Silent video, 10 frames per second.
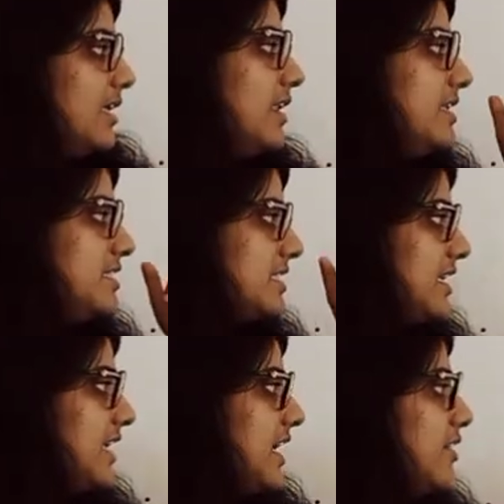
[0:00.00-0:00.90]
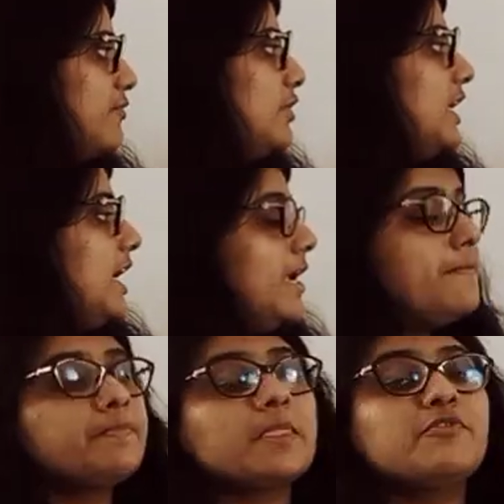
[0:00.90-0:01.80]
Listen
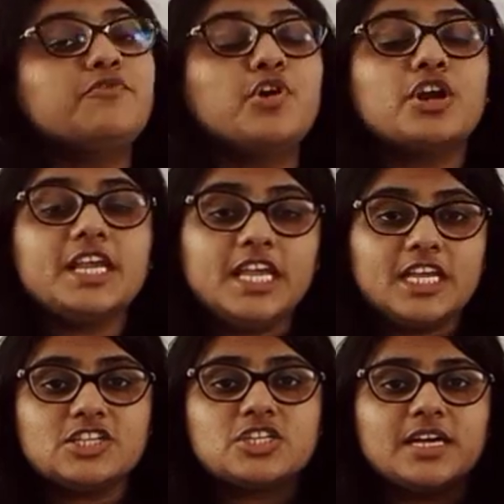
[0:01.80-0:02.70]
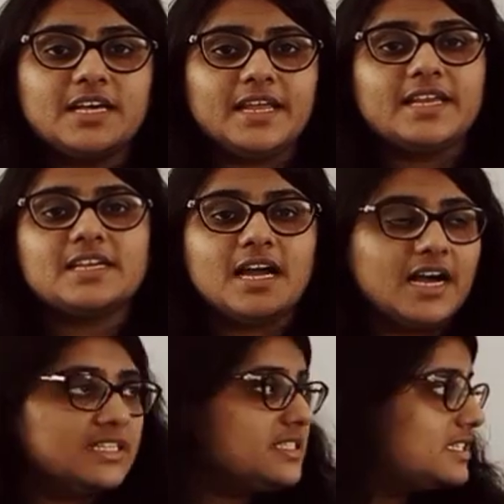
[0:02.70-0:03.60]
carefully. For each correct
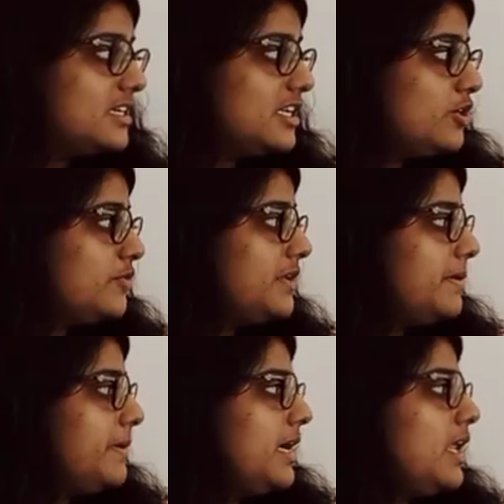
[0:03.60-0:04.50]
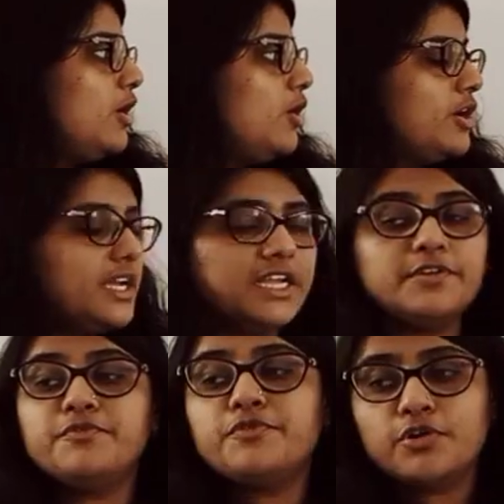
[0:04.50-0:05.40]
answer, you will be
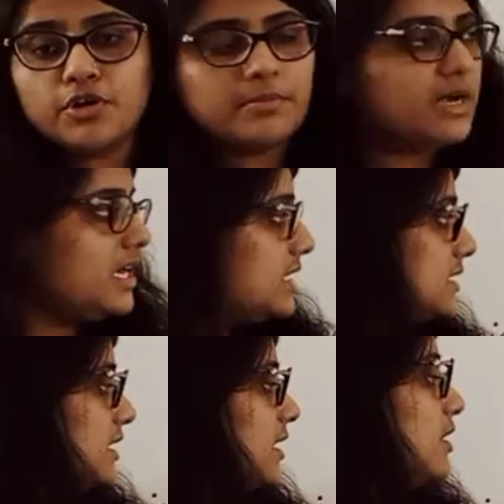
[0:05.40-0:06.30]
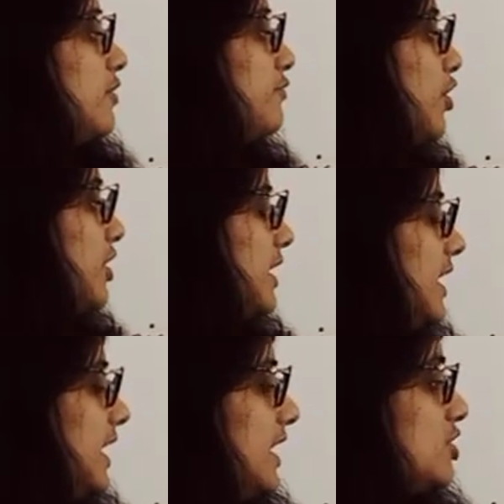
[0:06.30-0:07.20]
allotted 4 marks. For
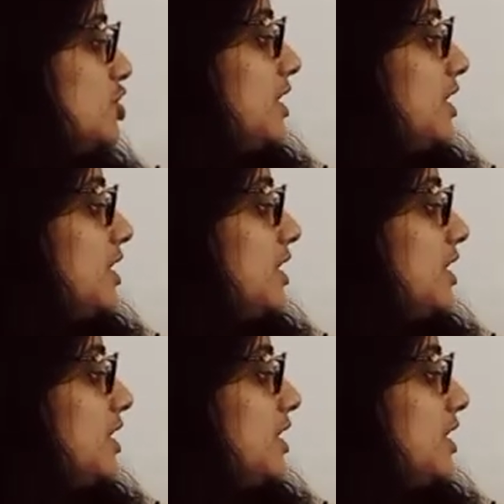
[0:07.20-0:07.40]
each